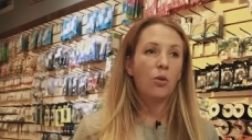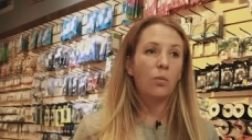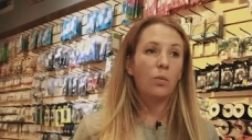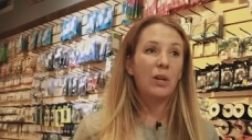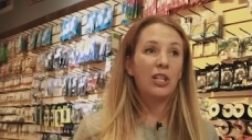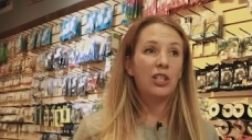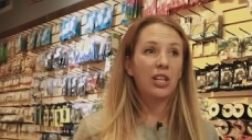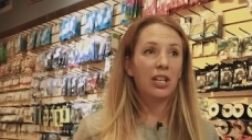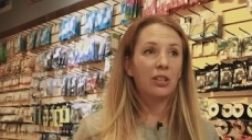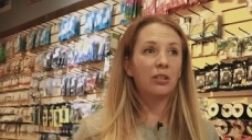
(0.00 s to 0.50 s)

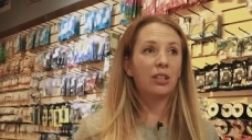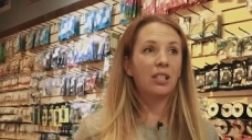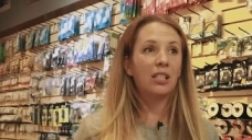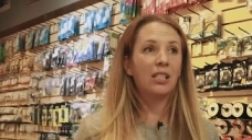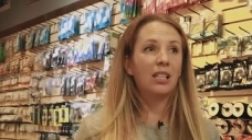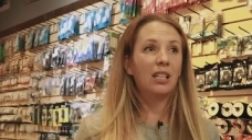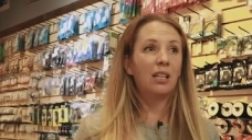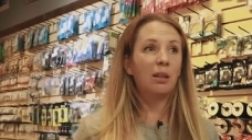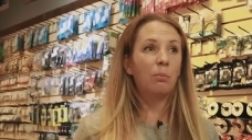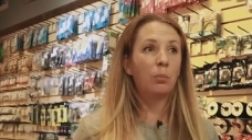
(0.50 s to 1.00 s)
We generally
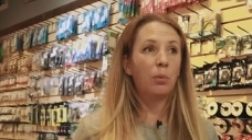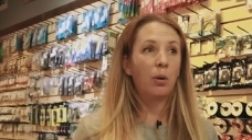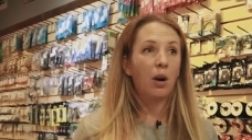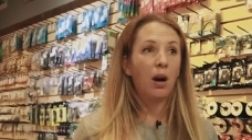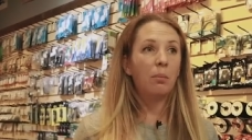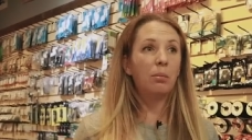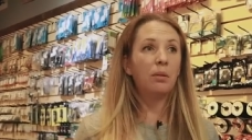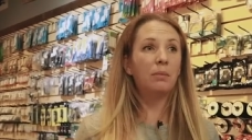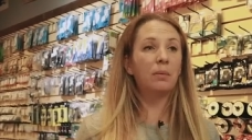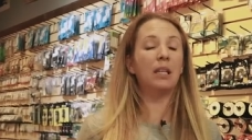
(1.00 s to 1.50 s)
see
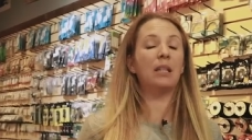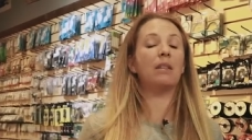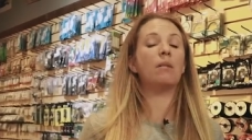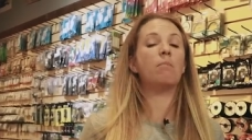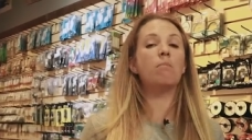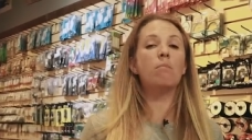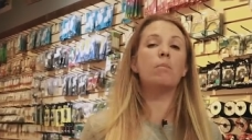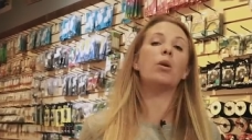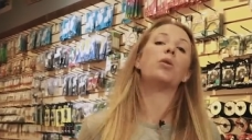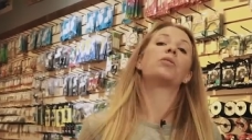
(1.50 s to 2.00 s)
probably the
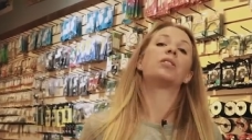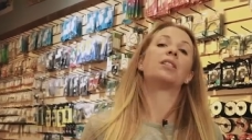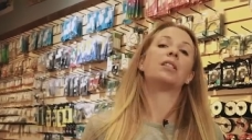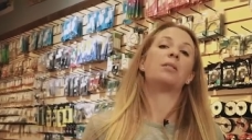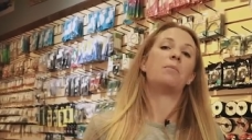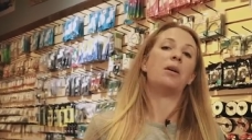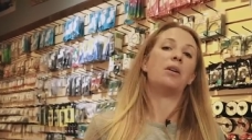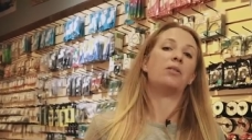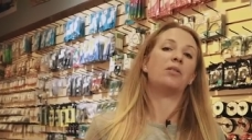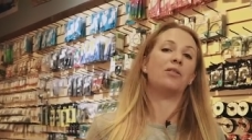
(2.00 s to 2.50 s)
most
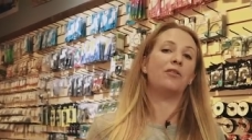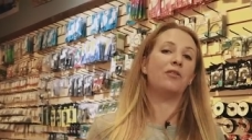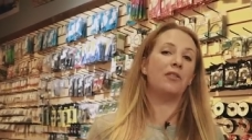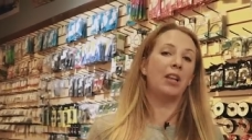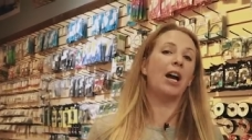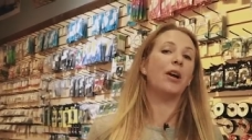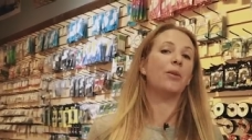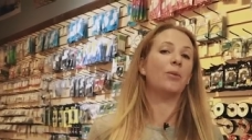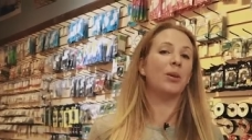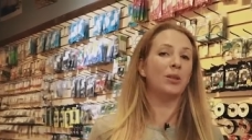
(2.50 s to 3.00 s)
amount of
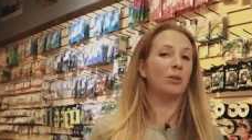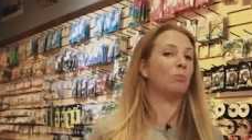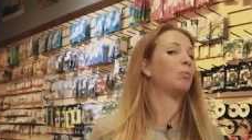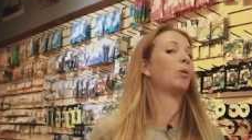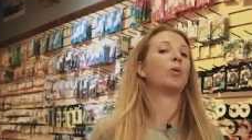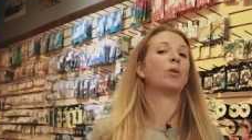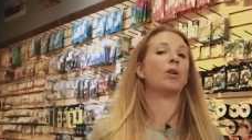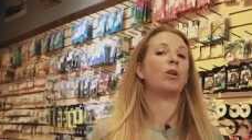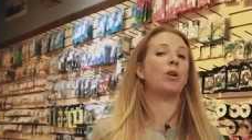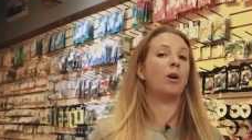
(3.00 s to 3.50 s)
fly rods
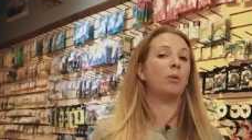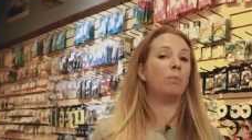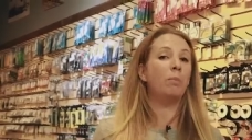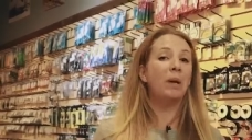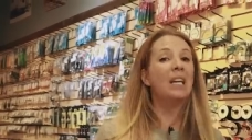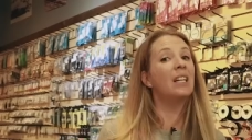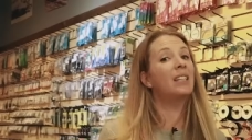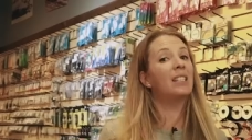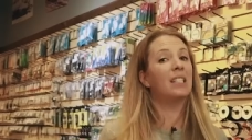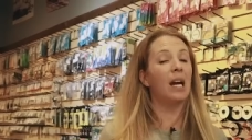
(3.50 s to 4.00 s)
broken on
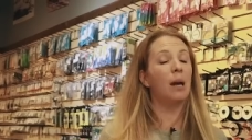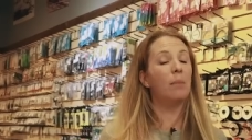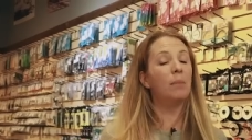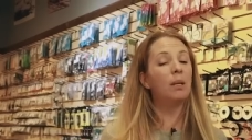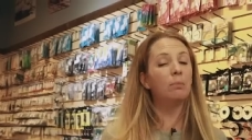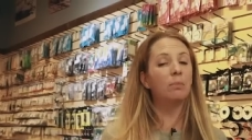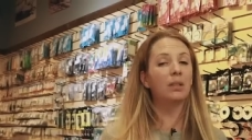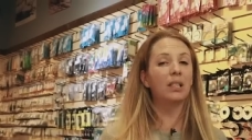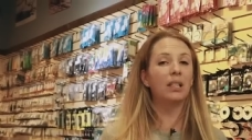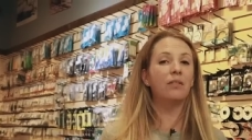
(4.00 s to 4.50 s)
pink
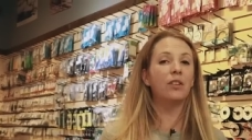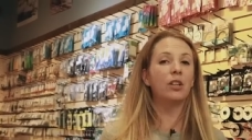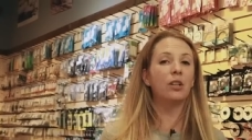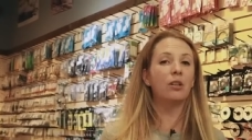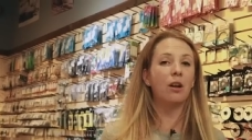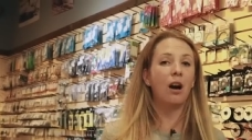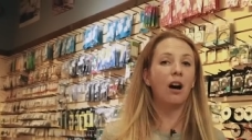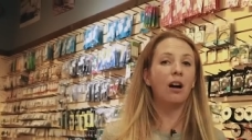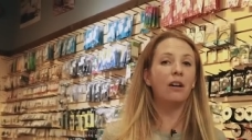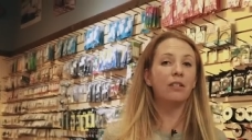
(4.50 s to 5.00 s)
salmon, believe it
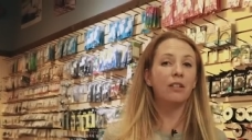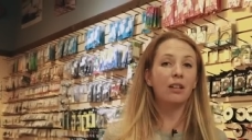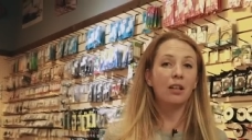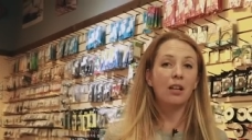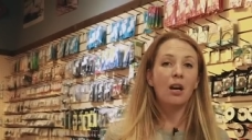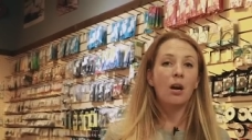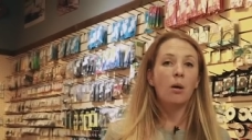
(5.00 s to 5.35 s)
or not,